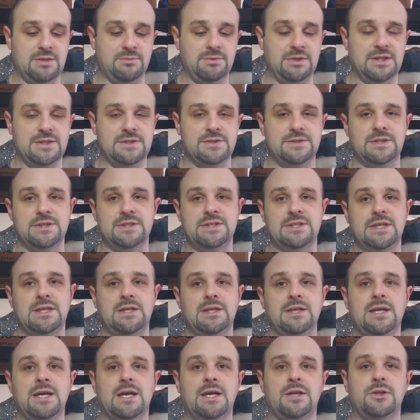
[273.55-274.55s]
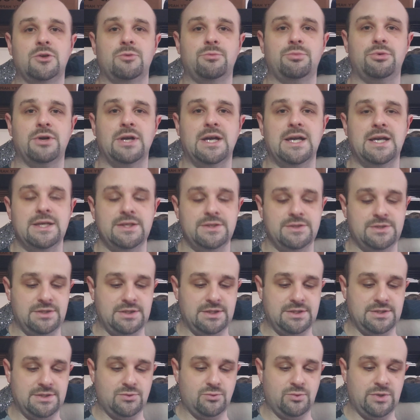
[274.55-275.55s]
gets the $10 prize
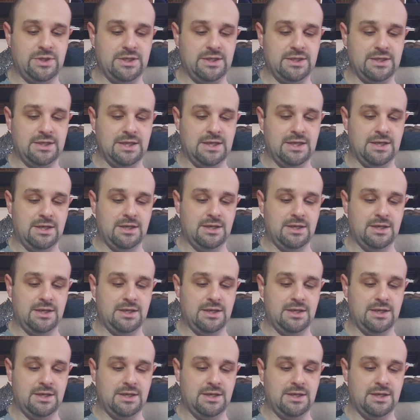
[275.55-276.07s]
this week.